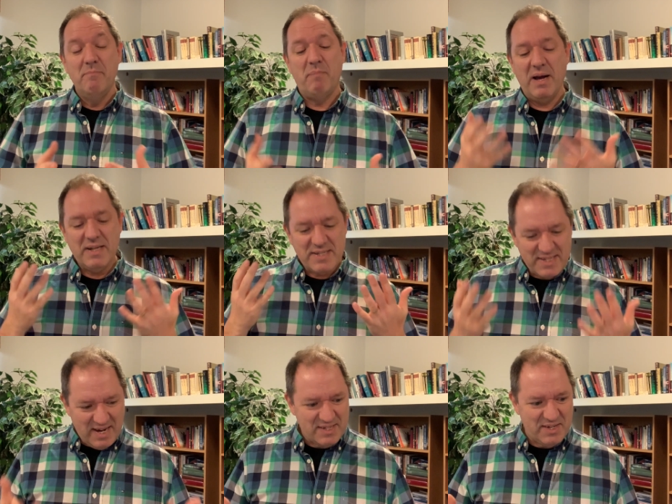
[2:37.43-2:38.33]
by
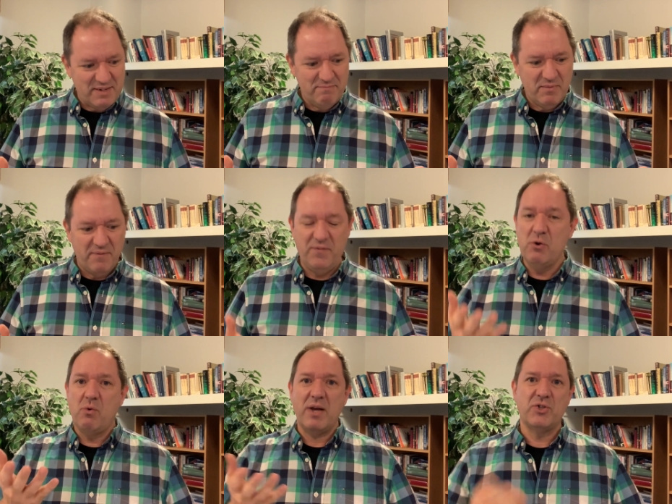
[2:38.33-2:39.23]
discussing a few
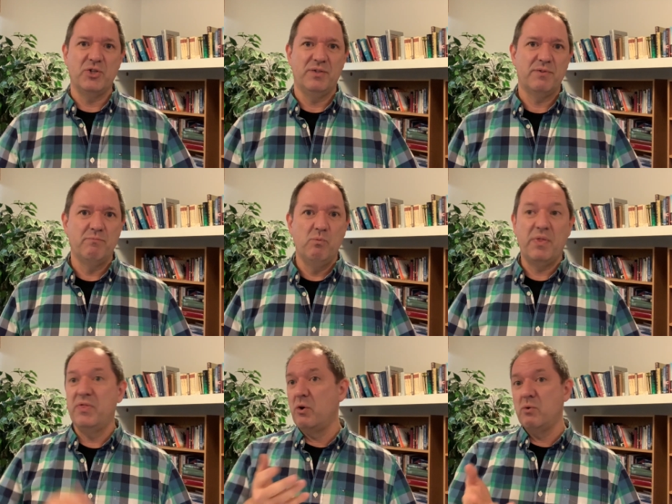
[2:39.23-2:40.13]
questions
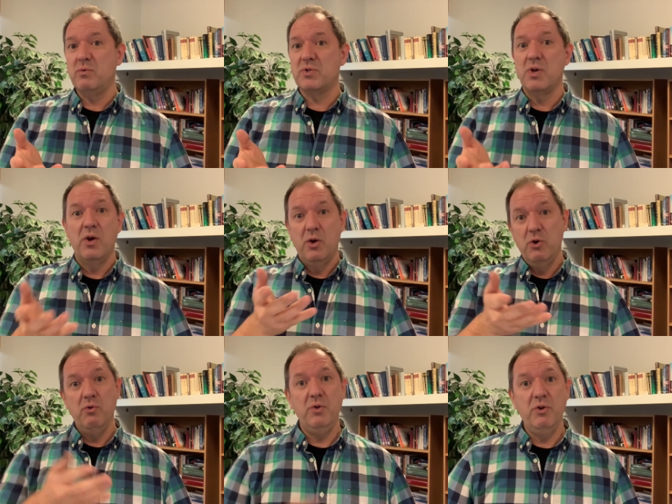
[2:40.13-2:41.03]
with those
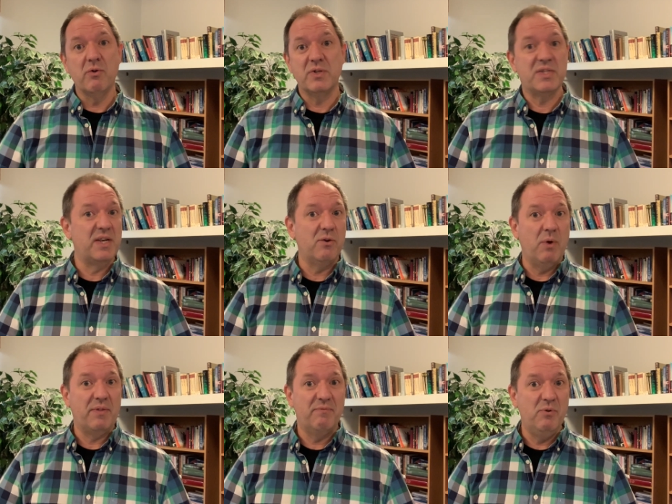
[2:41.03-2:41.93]
who you are sitting
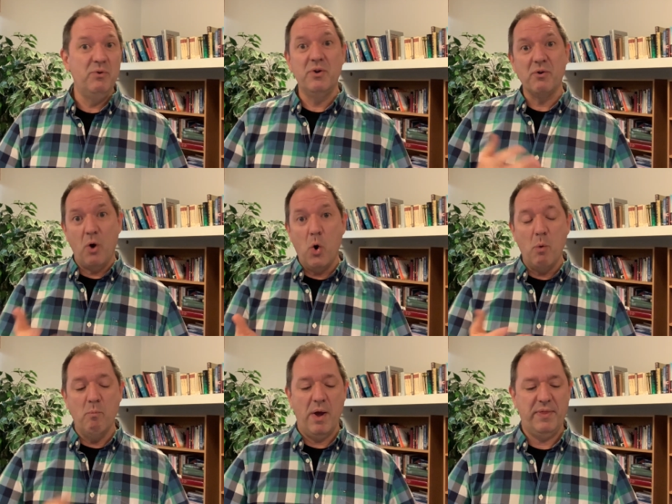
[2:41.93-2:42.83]
with, who you're
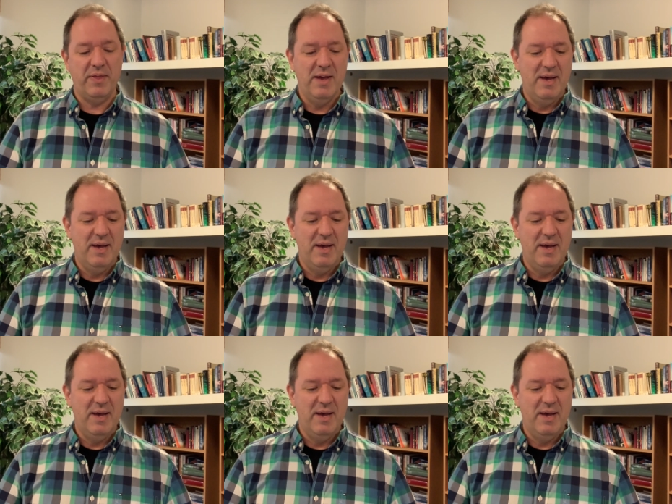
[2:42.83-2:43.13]
home with.